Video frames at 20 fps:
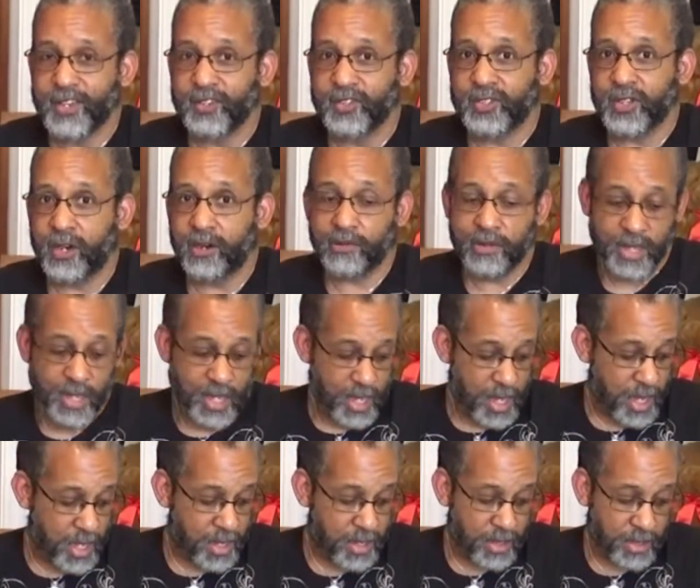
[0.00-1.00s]
so
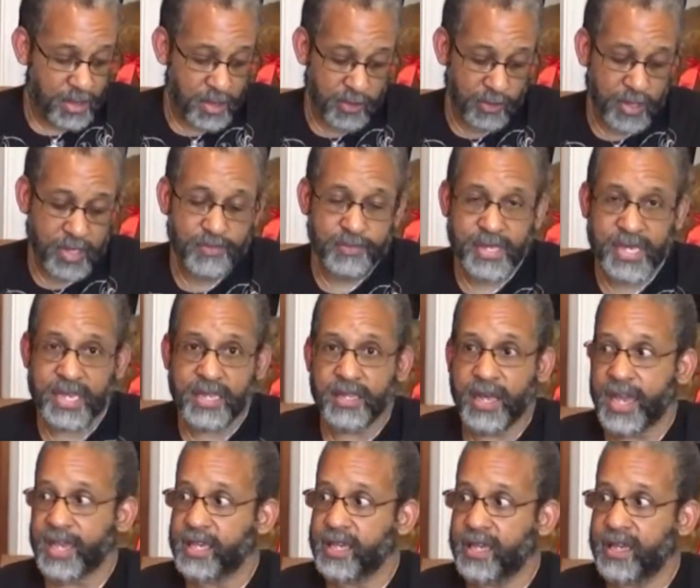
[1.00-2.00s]
it could literally mean
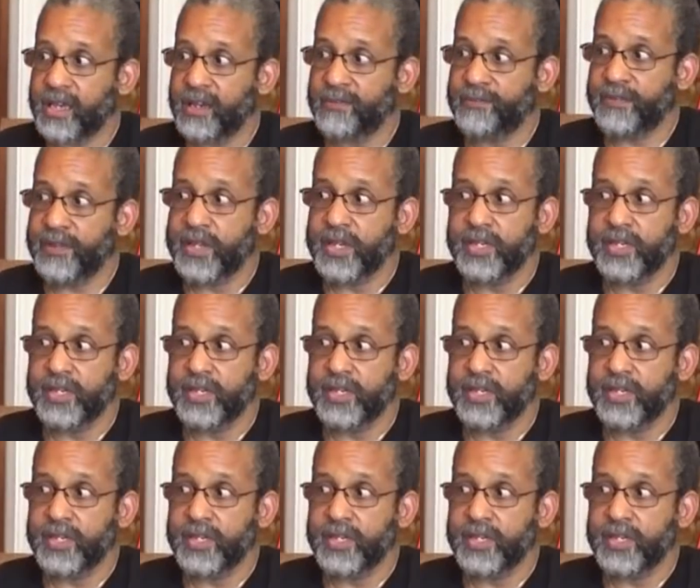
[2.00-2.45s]
like if